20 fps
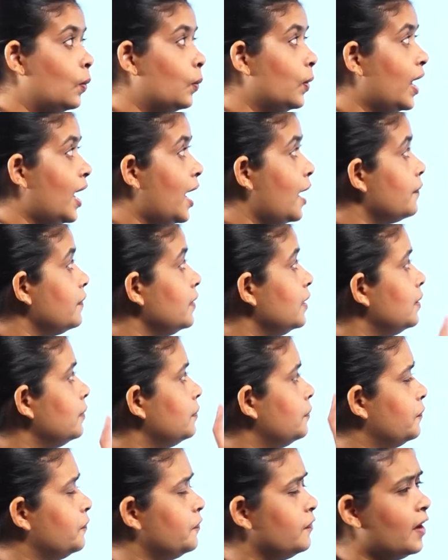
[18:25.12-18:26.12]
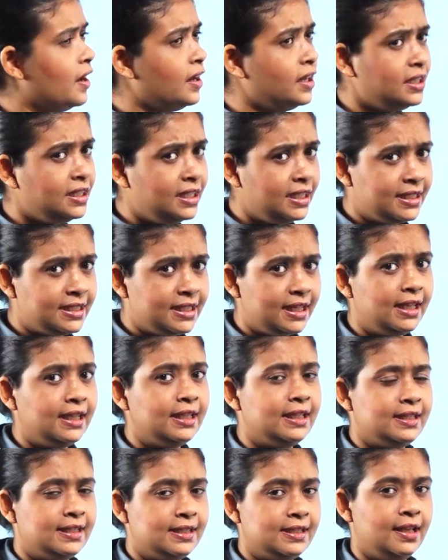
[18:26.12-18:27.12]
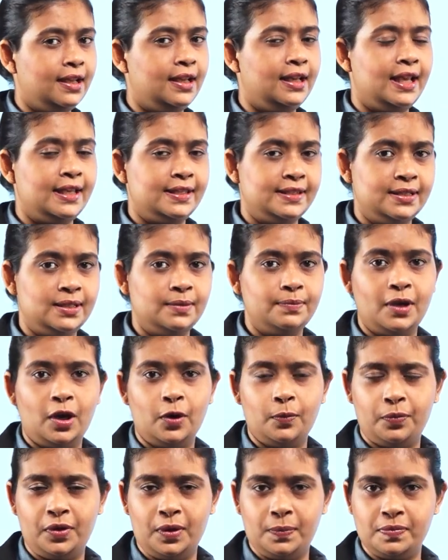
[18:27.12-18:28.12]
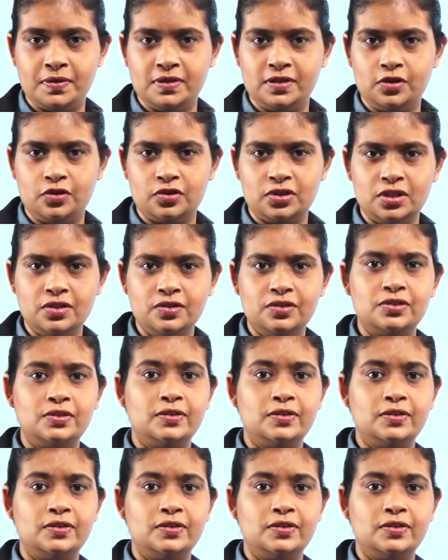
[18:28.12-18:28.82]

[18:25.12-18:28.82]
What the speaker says: We're having a very detailed lesson about prepositions,